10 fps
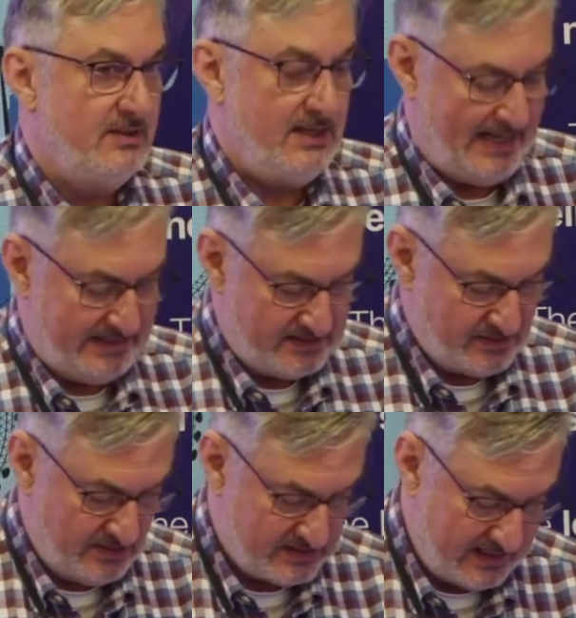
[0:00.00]
and
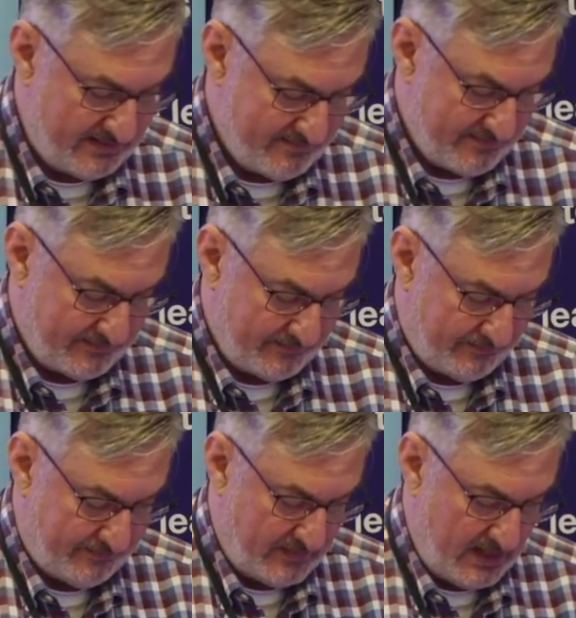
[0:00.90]
dishonesty.
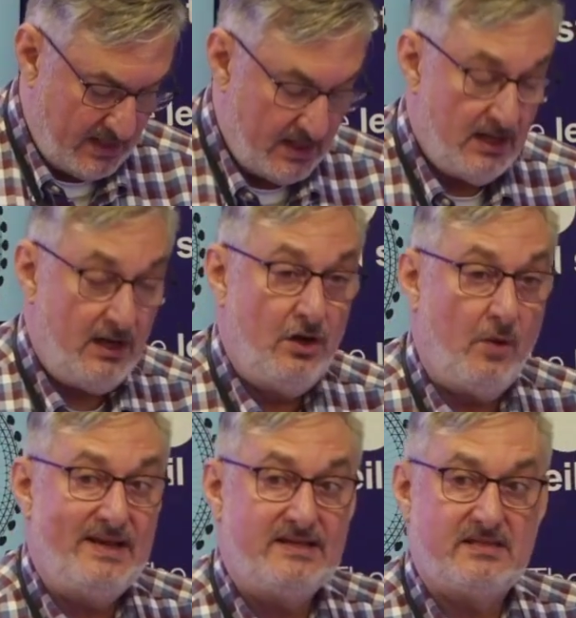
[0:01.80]

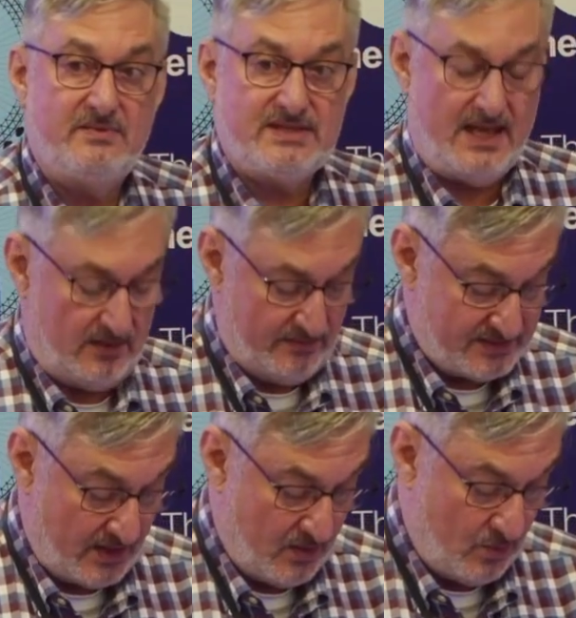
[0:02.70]
Lobbyists themselves
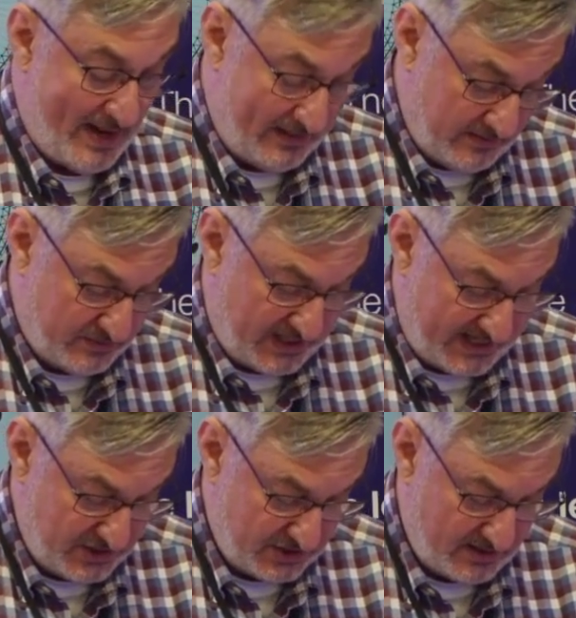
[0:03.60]
welcome change.